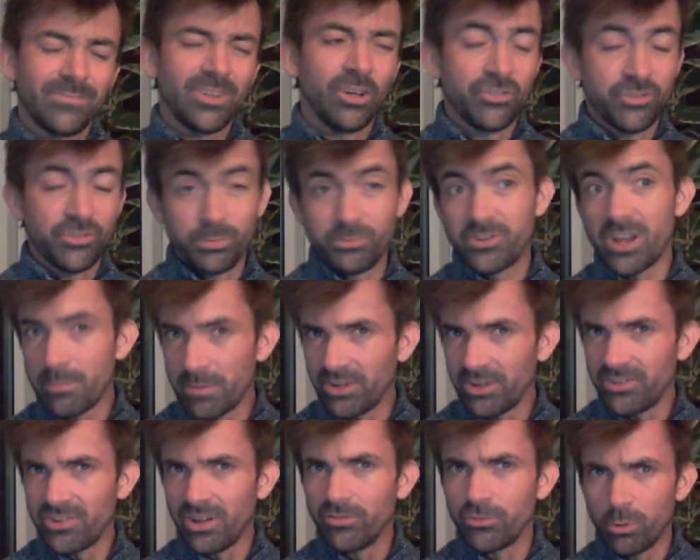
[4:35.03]
subject
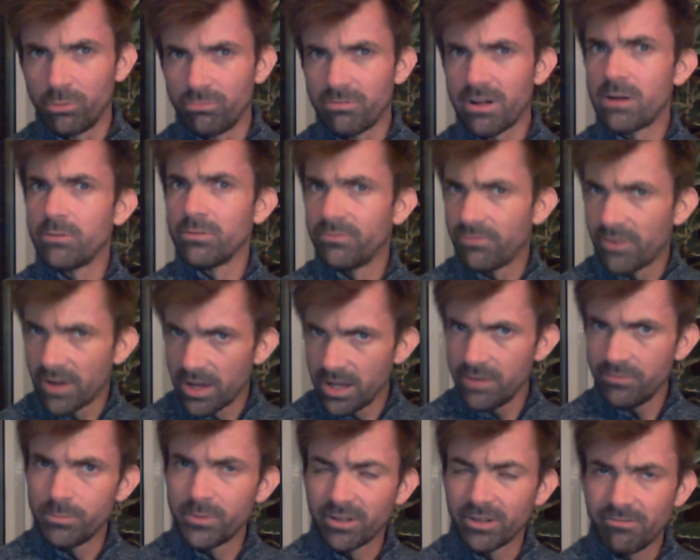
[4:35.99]
myself to a round of fire
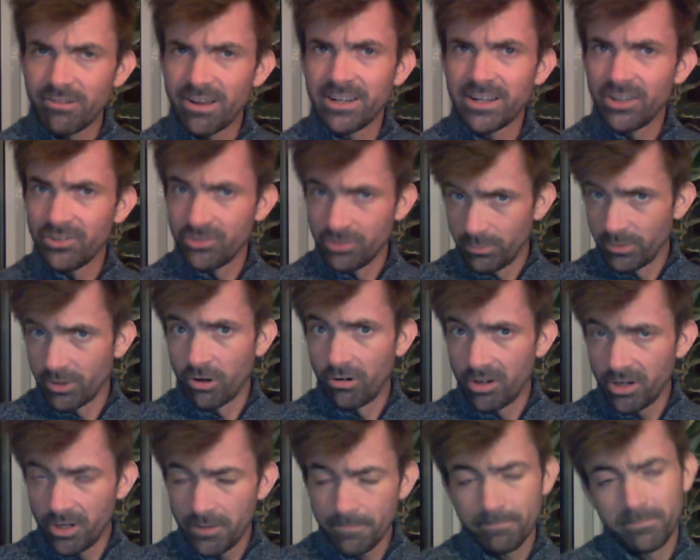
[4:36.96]
from the Grey Knights up the
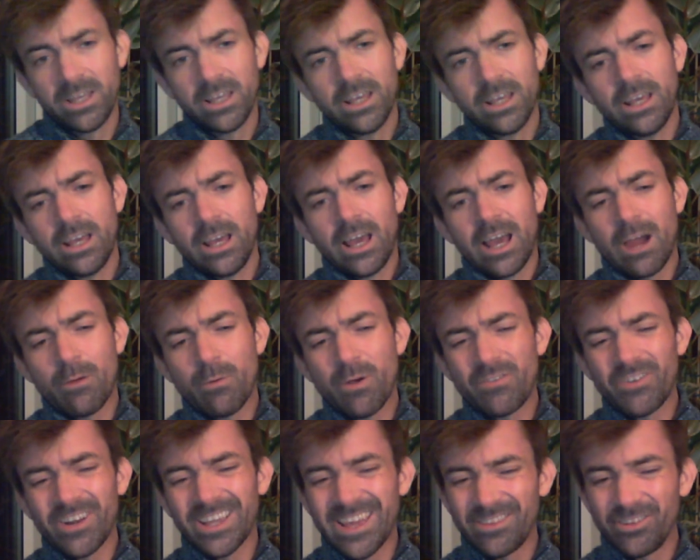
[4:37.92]
corridor.
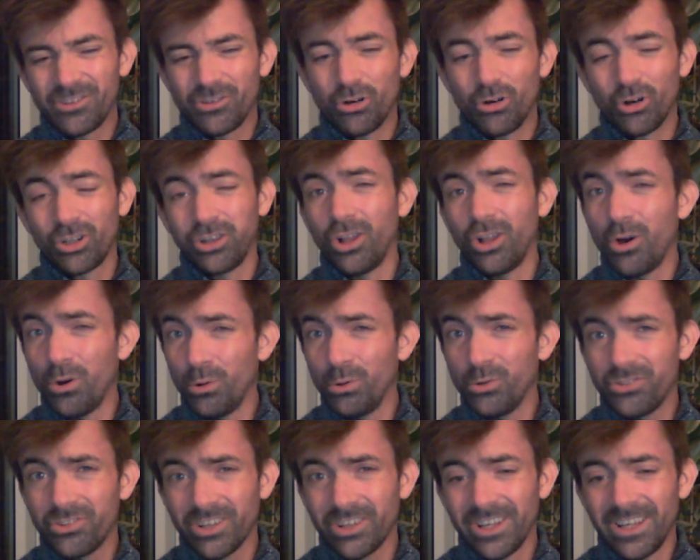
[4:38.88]
However, I kept the door
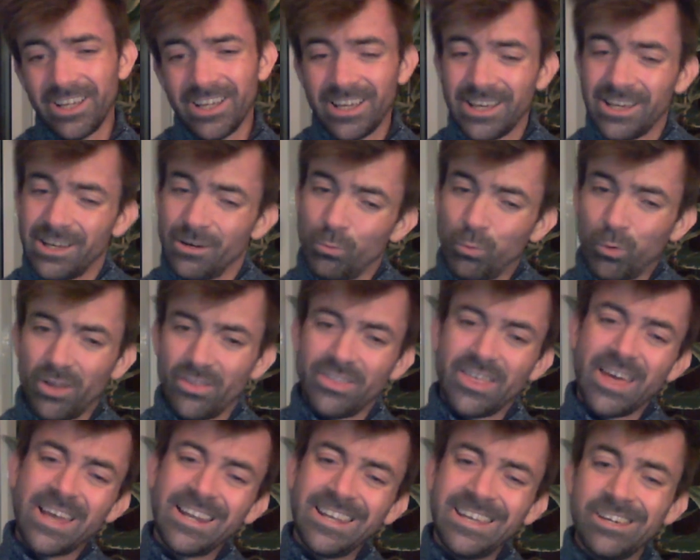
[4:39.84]
closed.
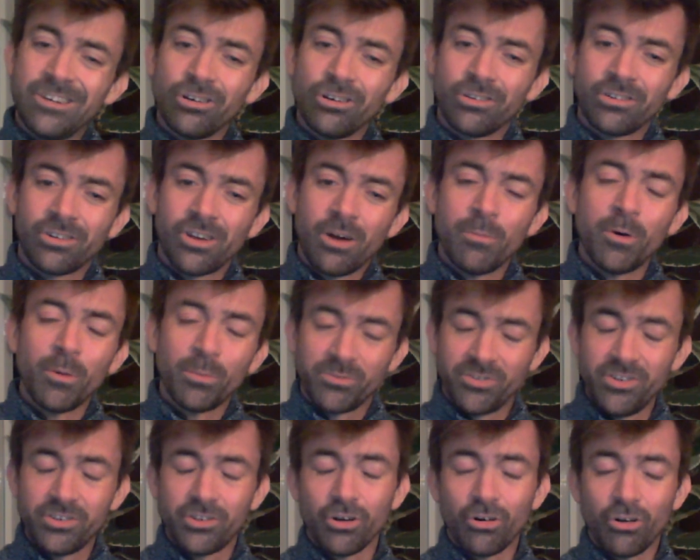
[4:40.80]
Then he could come up
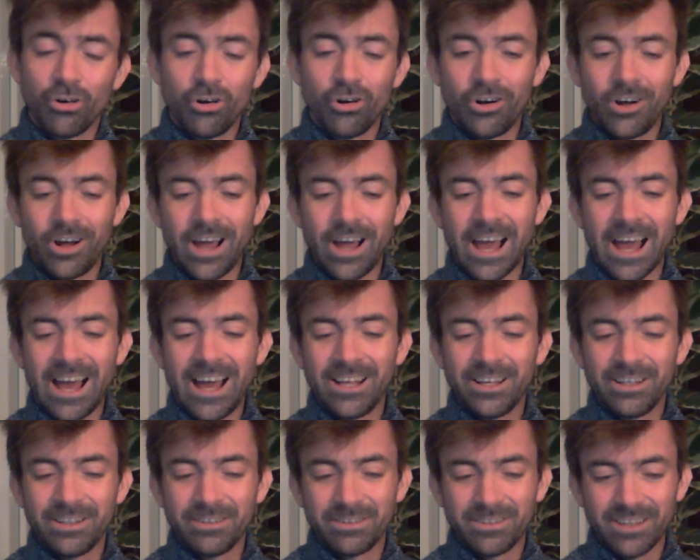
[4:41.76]
to the door,
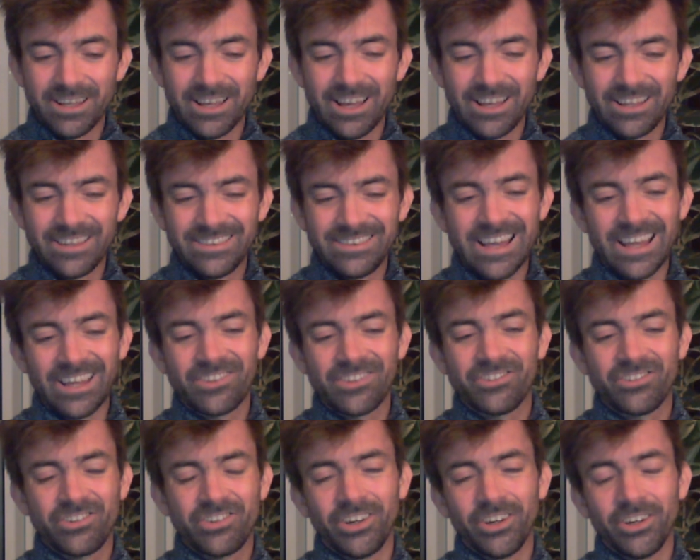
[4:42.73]
and
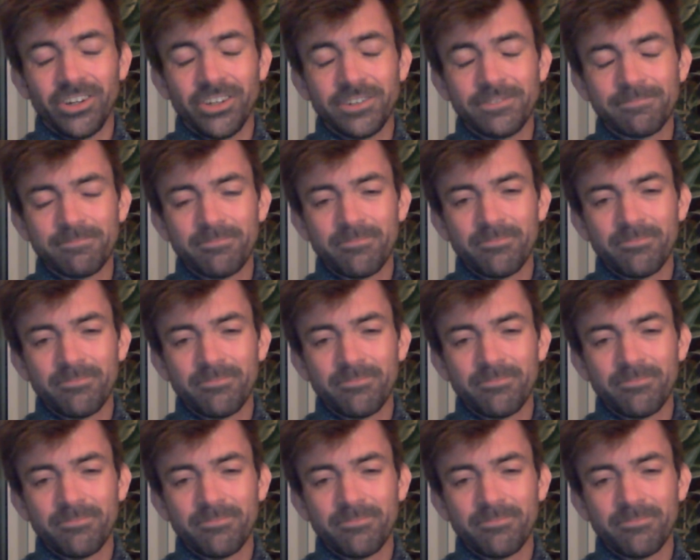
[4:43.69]
next turn